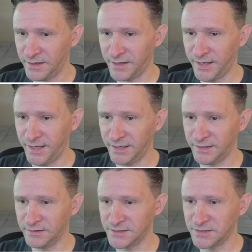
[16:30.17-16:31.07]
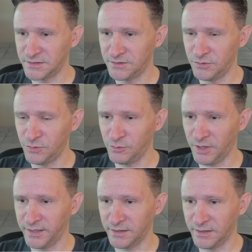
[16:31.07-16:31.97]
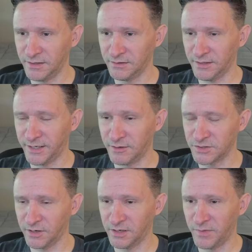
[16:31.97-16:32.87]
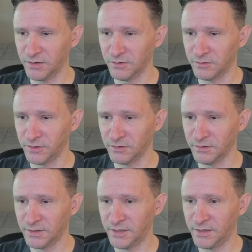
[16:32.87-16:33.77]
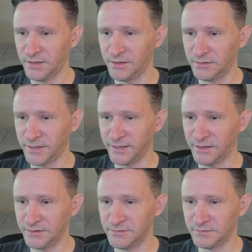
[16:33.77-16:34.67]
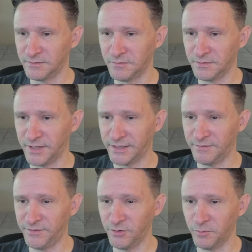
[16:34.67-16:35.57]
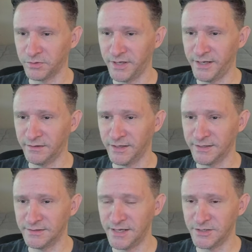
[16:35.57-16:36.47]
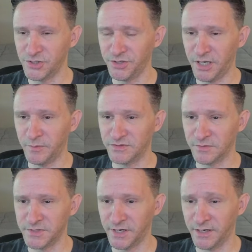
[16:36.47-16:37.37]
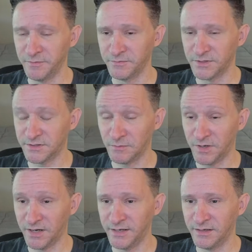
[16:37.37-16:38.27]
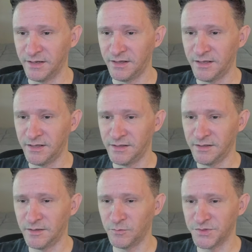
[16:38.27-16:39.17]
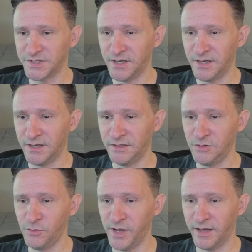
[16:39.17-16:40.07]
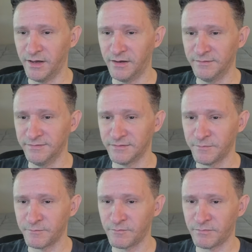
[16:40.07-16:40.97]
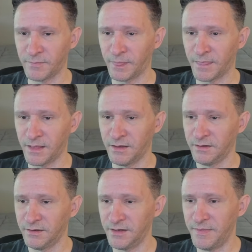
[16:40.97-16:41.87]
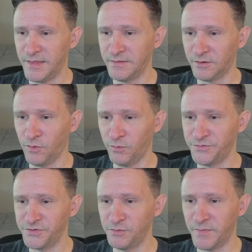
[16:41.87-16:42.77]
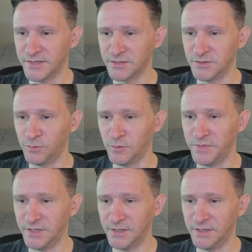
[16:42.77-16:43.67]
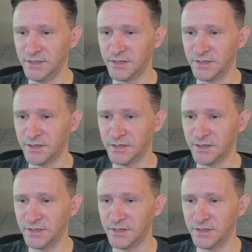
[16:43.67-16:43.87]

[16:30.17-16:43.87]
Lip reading: And let's do like I was talking about earlier, like if you're playing like a dungeon game of some kind, and we'll say you have, and then the gold 2 message will be